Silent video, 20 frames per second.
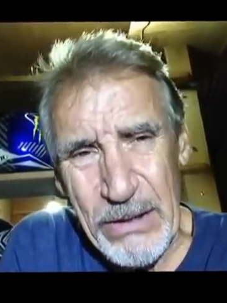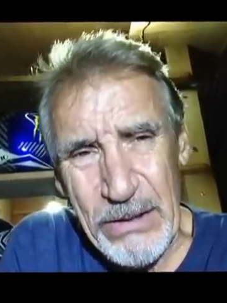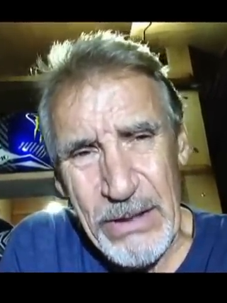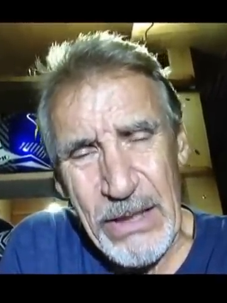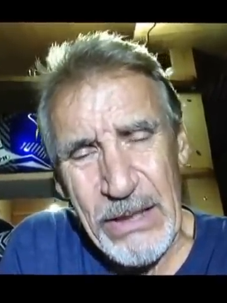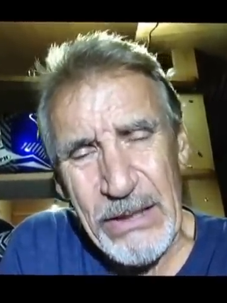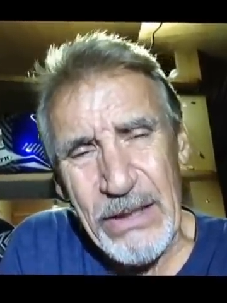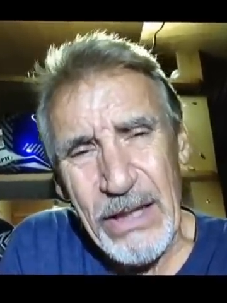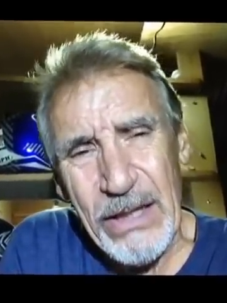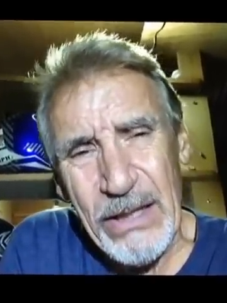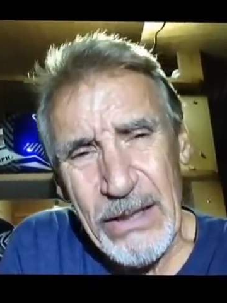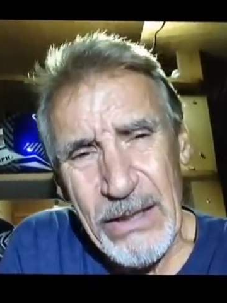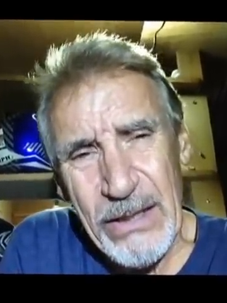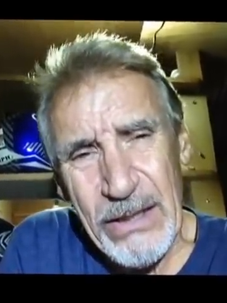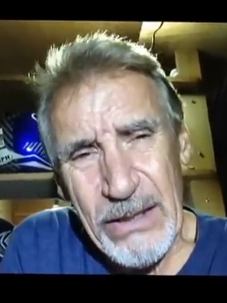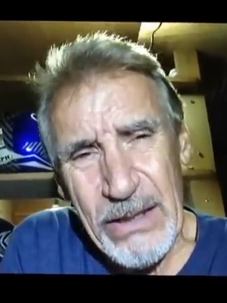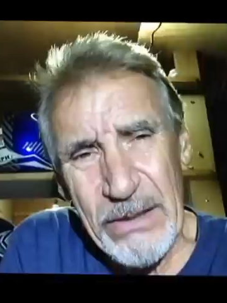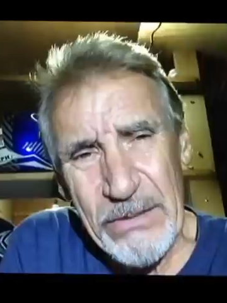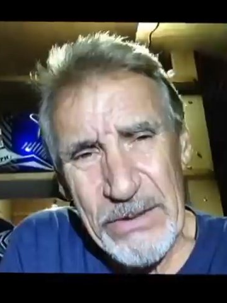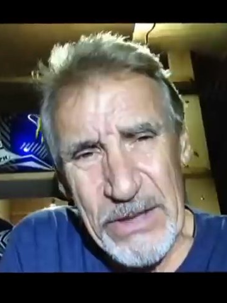And then
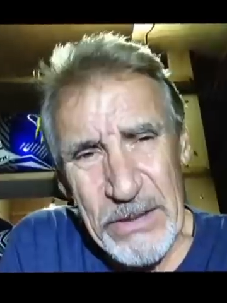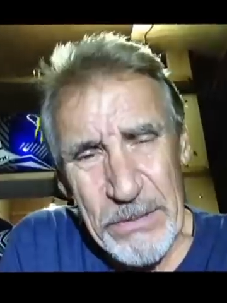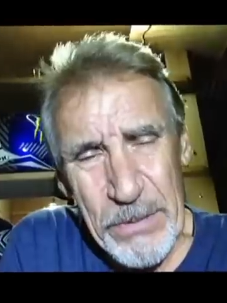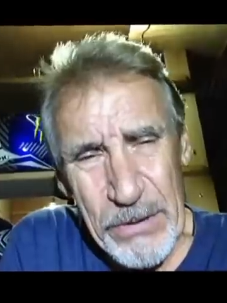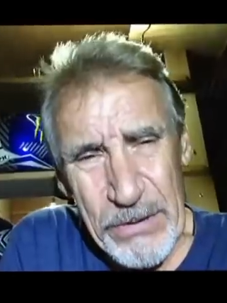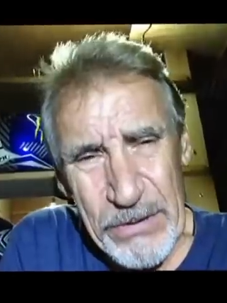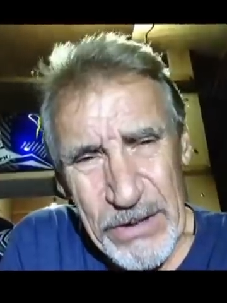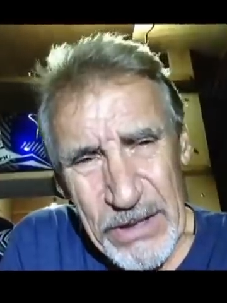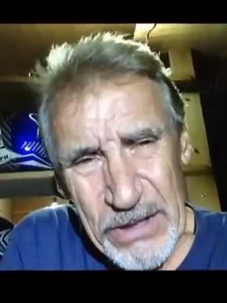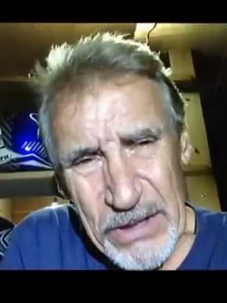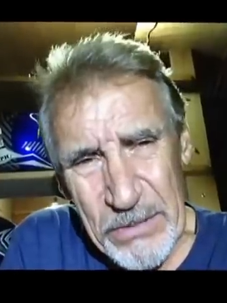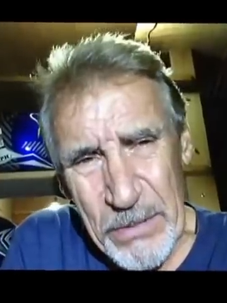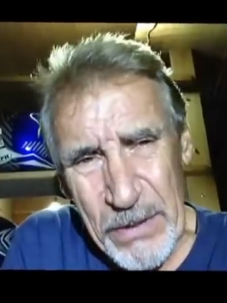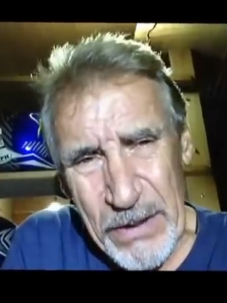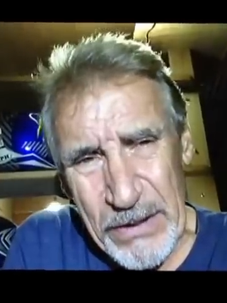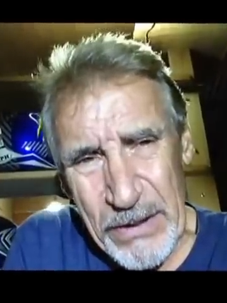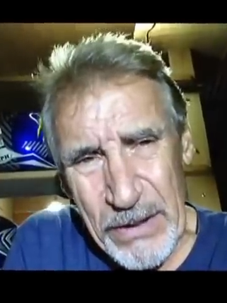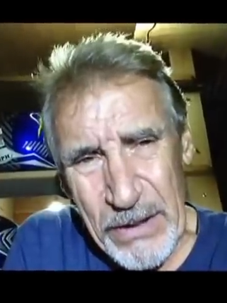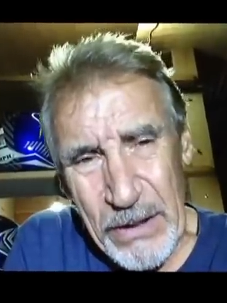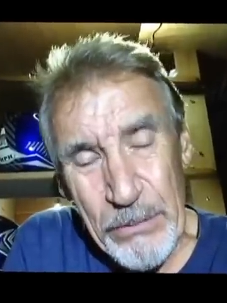they were supposed to
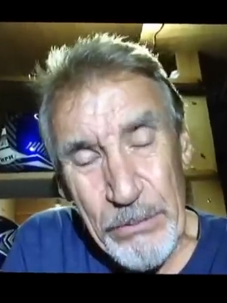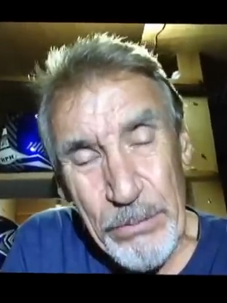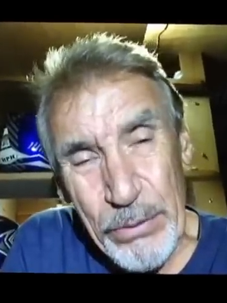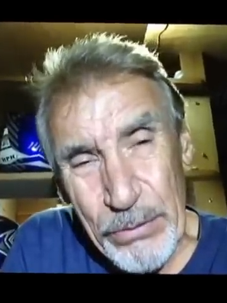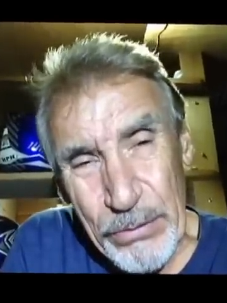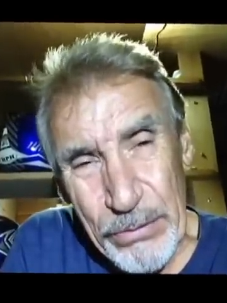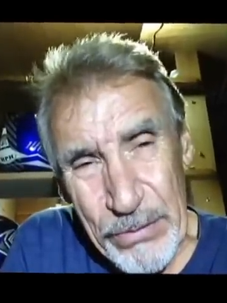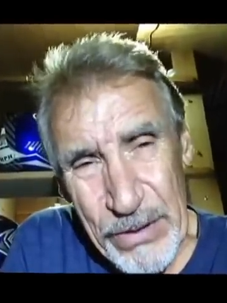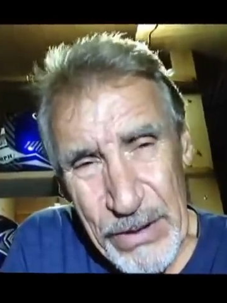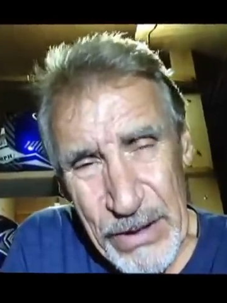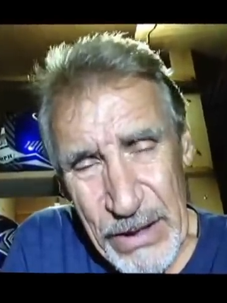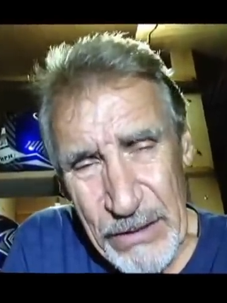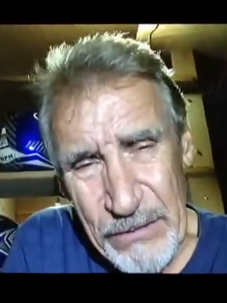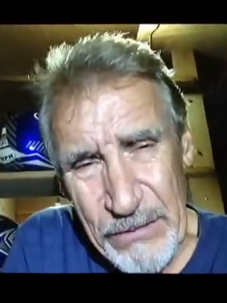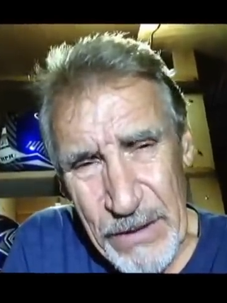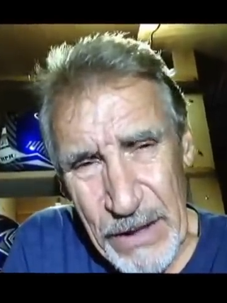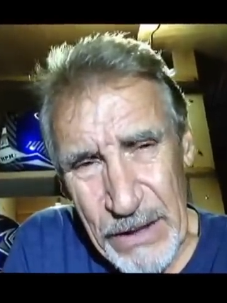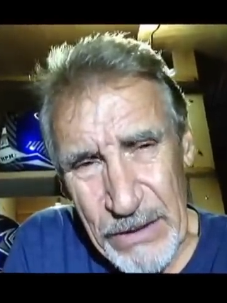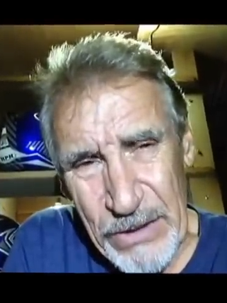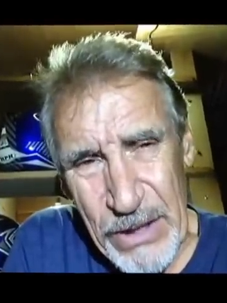spend an important
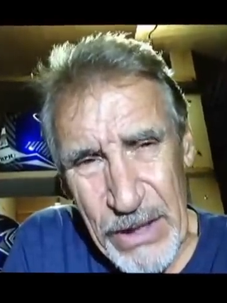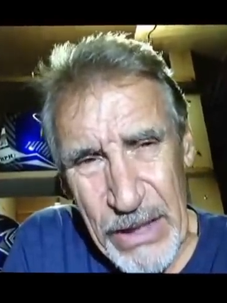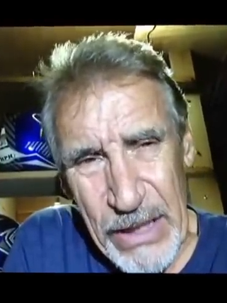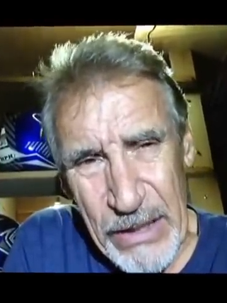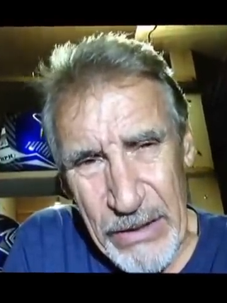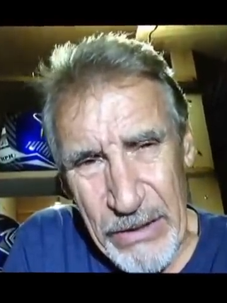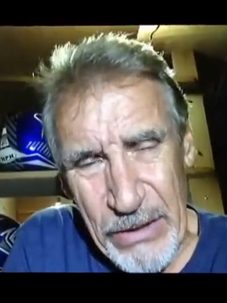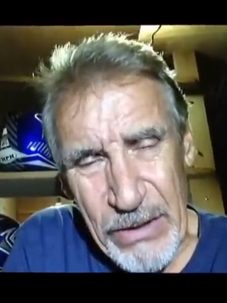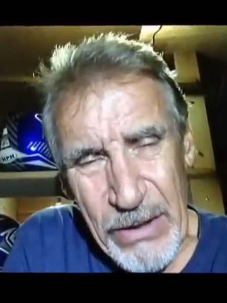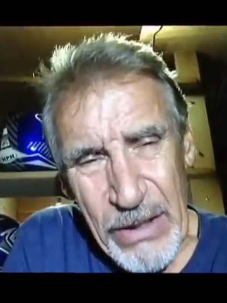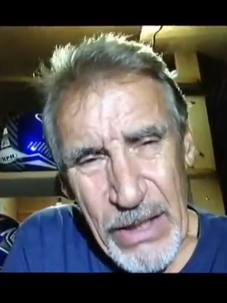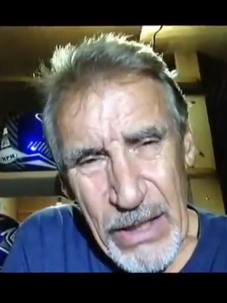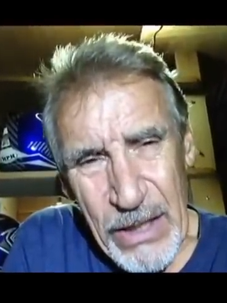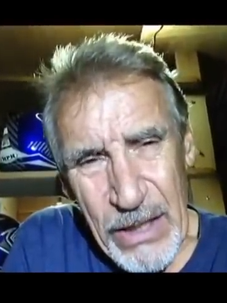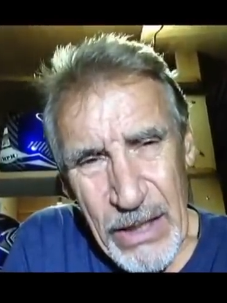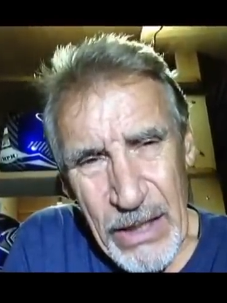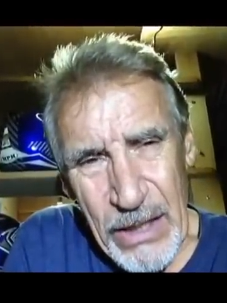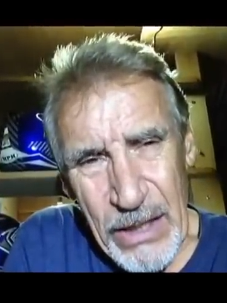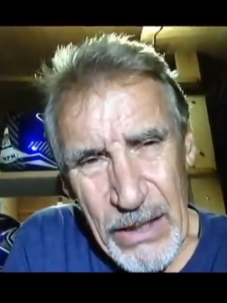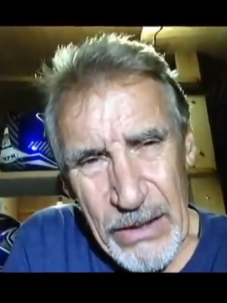evening together,
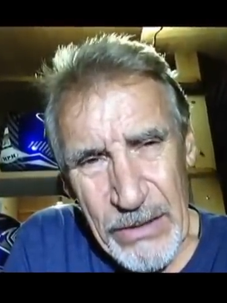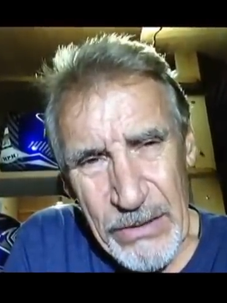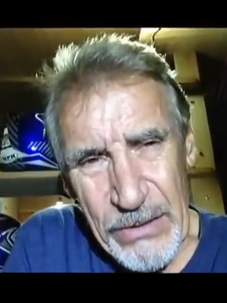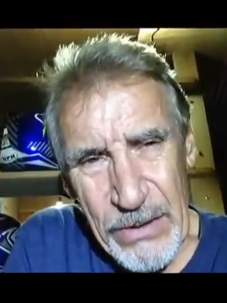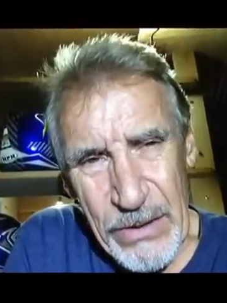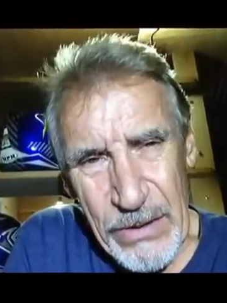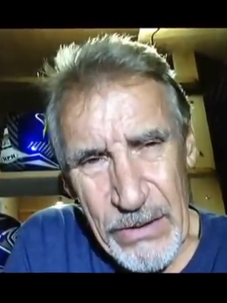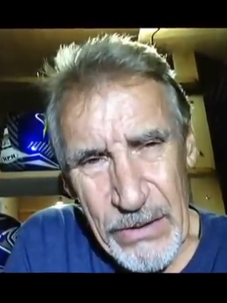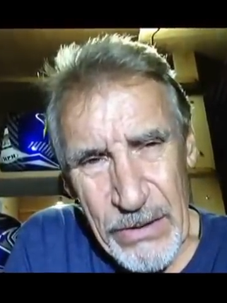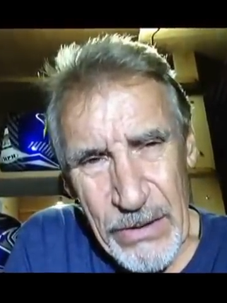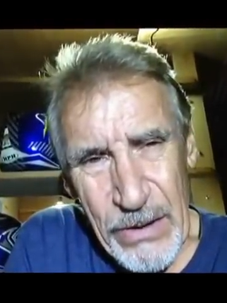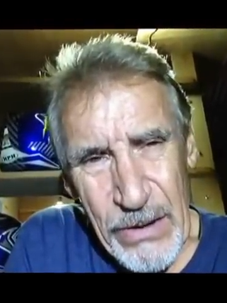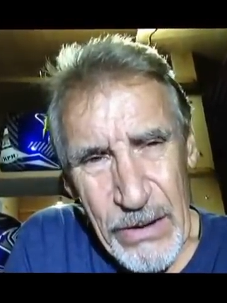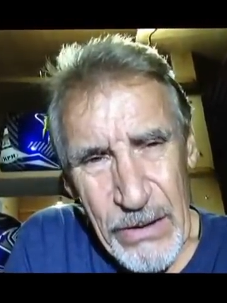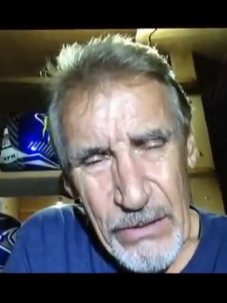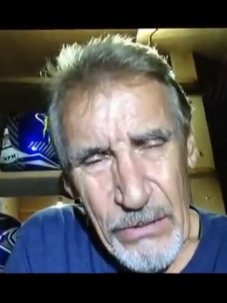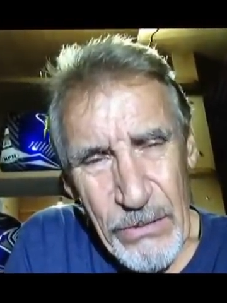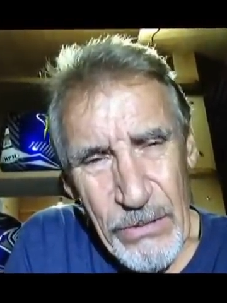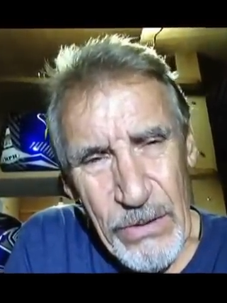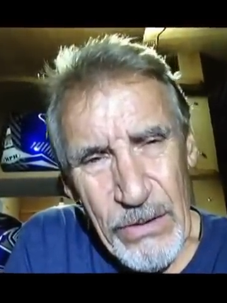and
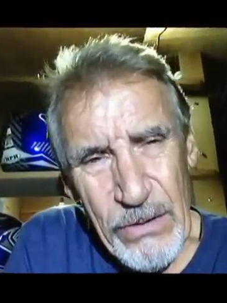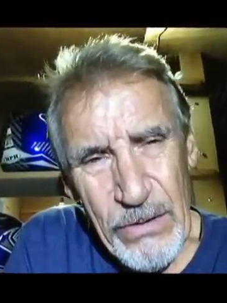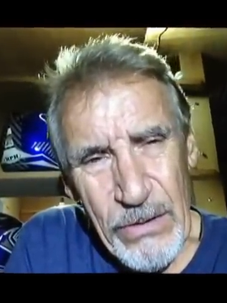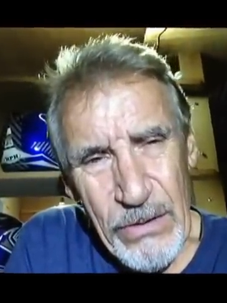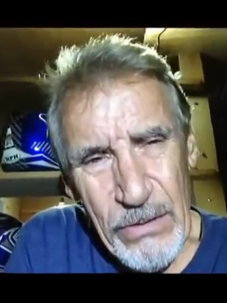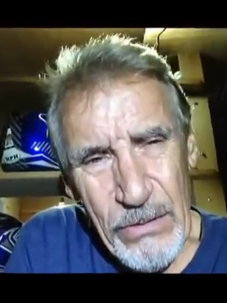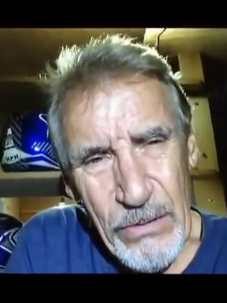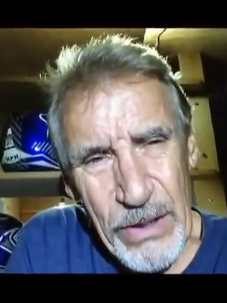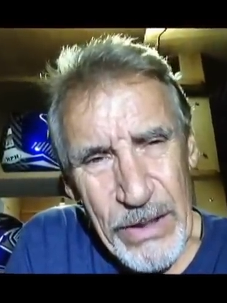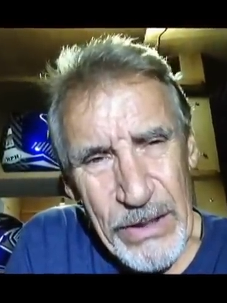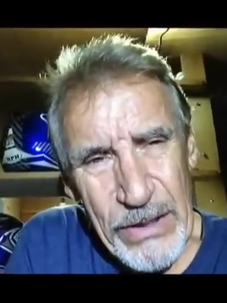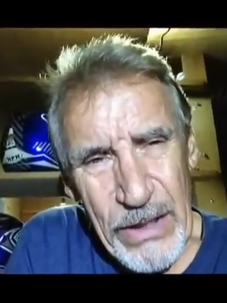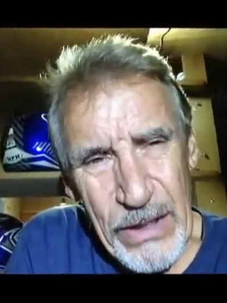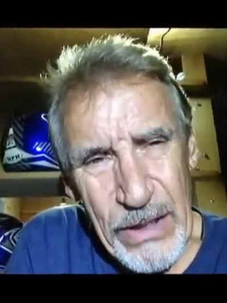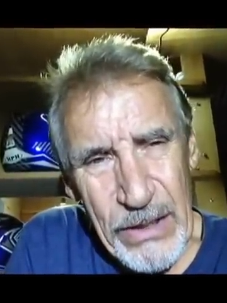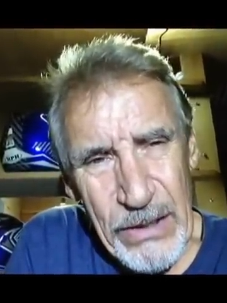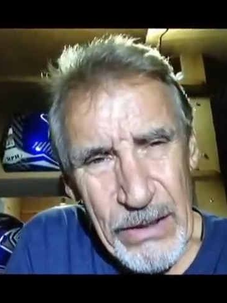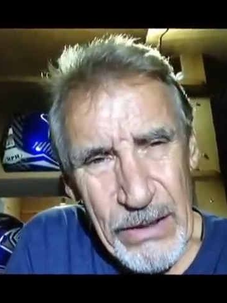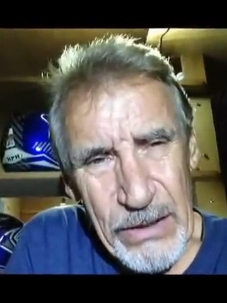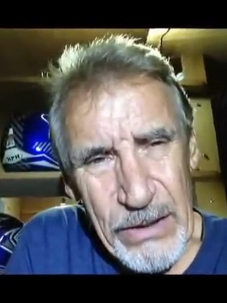when
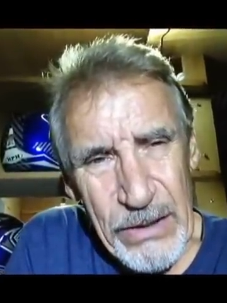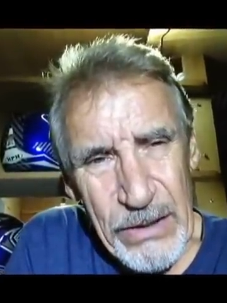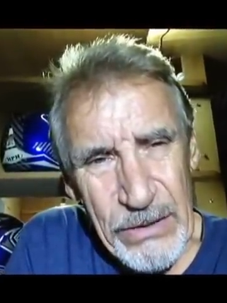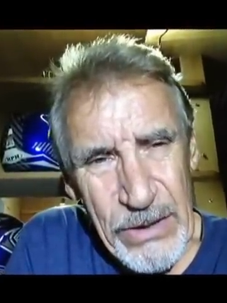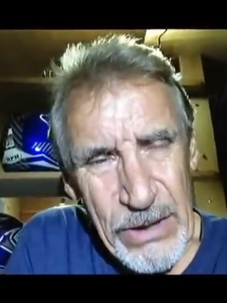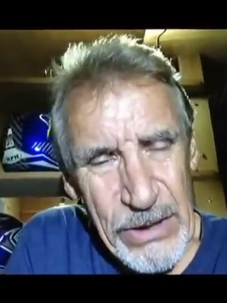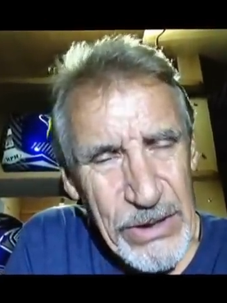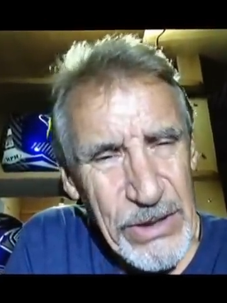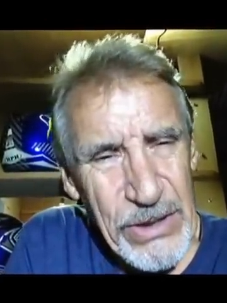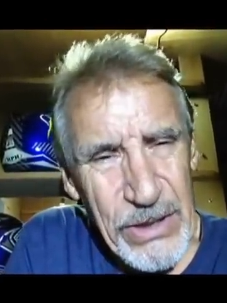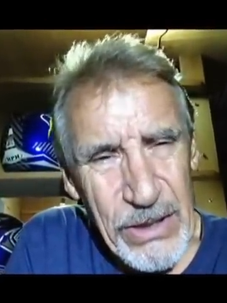they had just